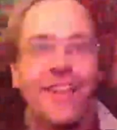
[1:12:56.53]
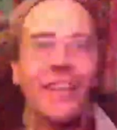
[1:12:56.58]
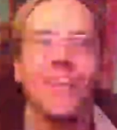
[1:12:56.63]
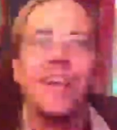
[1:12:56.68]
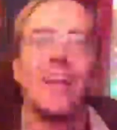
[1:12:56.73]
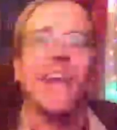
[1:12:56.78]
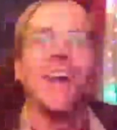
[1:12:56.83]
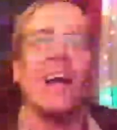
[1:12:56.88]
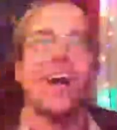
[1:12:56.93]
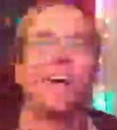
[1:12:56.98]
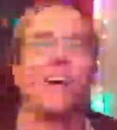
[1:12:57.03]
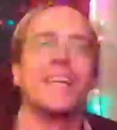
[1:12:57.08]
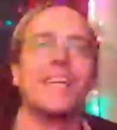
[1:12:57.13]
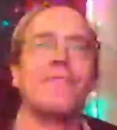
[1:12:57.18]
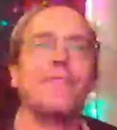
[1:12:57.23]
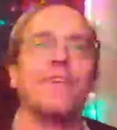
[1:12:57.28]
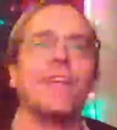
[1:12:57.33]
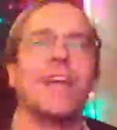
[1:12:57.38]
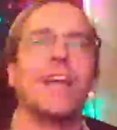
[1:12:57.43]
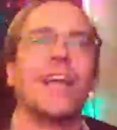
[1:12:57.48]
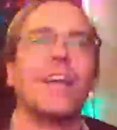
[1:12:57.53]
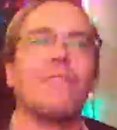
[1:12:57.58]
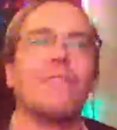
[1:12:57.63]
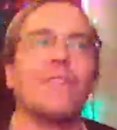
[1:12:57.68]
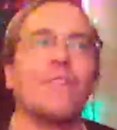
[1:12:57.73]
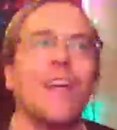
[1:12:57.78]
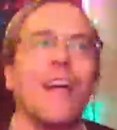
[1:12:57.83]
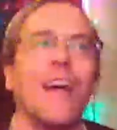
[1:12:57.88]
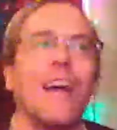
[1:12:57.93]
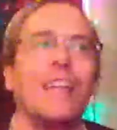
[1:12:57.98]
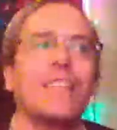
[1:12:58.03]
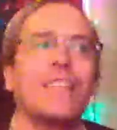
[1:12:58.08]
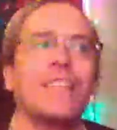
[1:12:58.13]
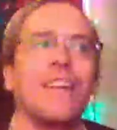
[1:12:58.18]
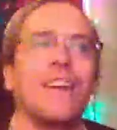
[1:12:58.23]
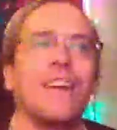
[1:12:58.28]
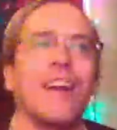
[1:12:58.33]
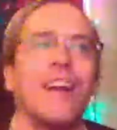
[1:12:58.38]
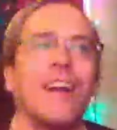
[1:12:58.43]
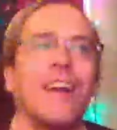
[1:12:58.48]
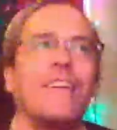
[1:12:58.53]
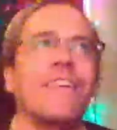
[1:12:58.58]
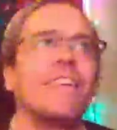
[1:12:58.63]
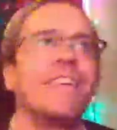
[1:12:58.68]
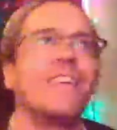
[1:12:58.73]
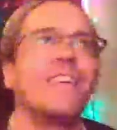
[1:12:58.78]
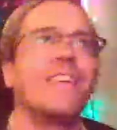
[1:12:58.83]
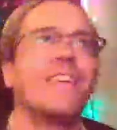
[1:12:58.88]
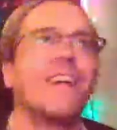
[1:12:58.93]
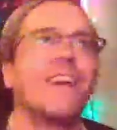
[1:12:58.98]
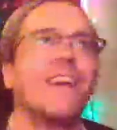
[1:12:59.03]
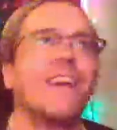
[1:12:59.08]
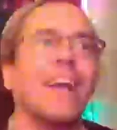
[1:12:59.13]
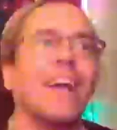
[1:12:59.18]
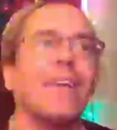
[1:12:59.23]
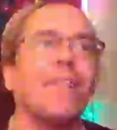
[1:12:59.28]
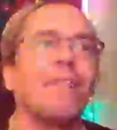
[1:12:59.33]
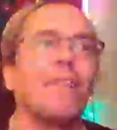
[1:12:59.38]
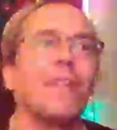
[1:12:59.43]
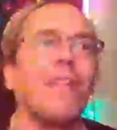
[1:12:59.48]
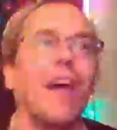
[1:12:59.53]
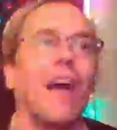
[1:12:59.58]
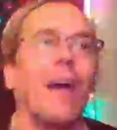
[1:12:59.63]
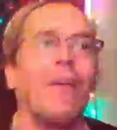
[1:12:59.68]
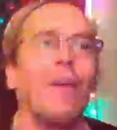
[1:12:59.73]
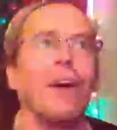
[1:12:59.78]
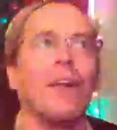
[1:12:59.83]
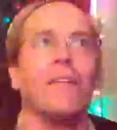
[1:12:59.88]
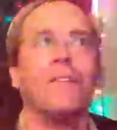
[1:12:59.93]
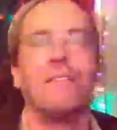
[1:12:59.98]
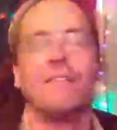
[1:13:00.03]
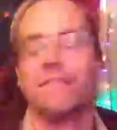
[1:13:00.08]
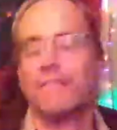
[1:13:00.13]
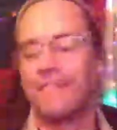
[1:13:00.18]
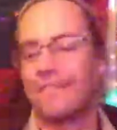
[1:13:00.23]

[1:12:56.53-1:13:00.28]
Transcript: Yeah, I'll give you a hand for that, Sarah. You get a hand for that one.